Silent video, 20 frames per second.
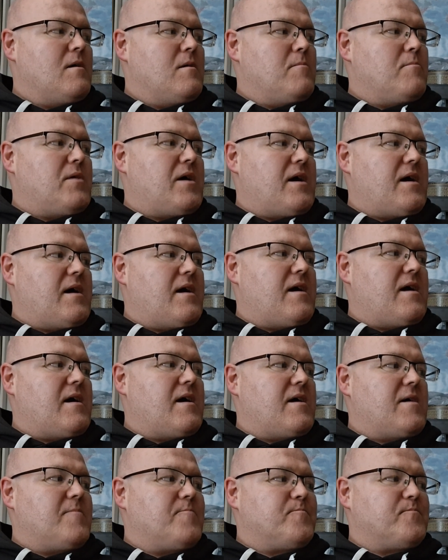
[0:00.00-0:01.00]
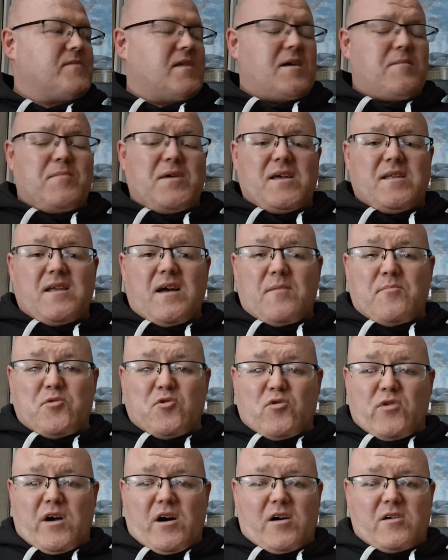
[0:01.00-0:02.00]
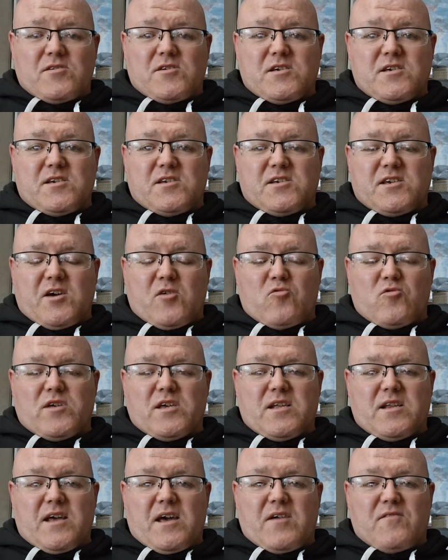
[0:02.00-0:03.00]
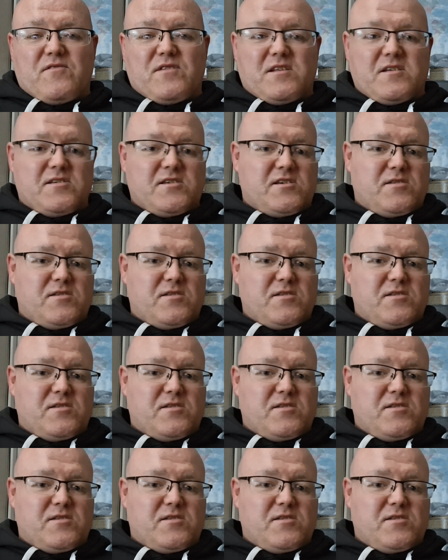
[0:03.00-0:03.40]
But he made a pure arse of himself, giving evidence.